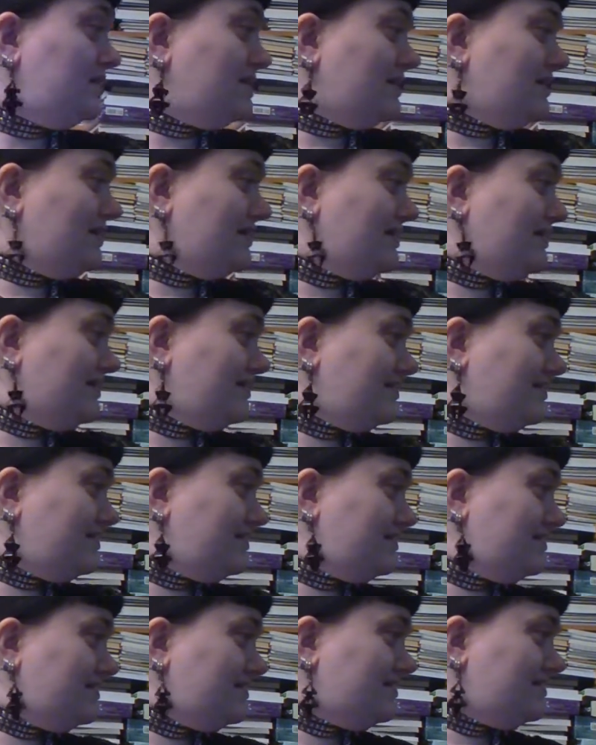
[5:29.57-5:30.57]

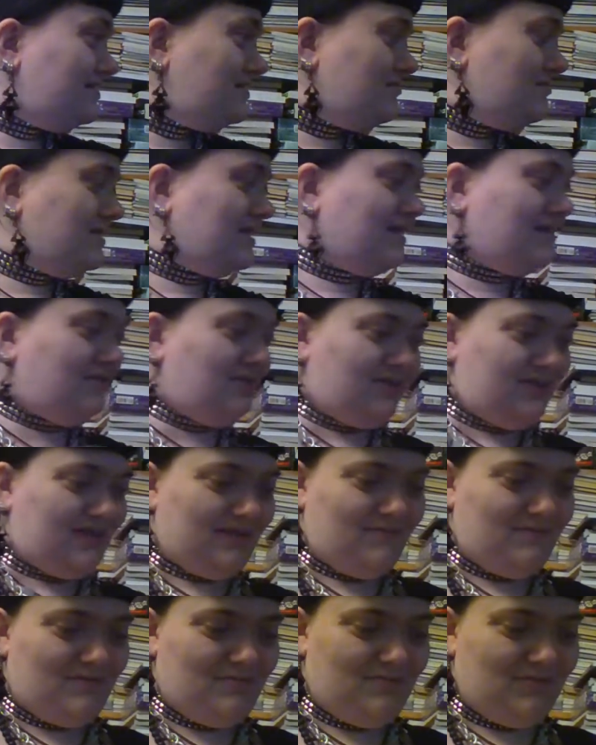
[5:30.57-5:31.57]
And the one I got
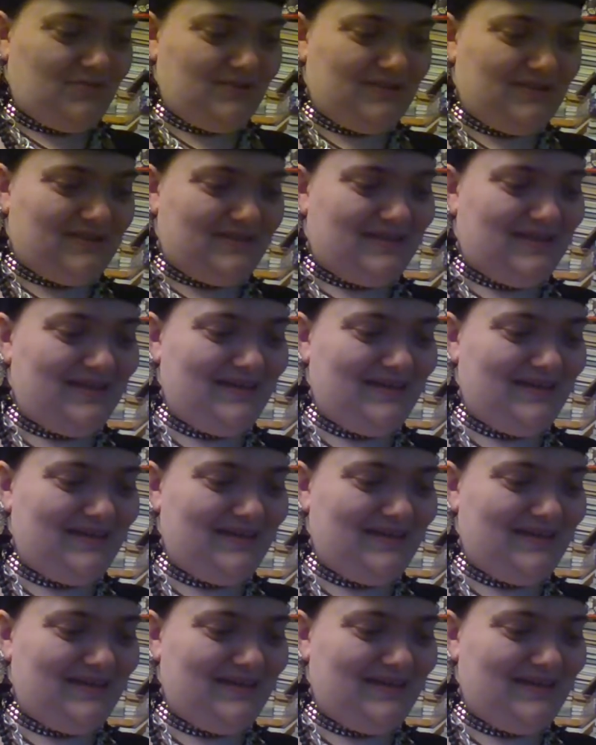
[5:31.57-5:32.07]
that from also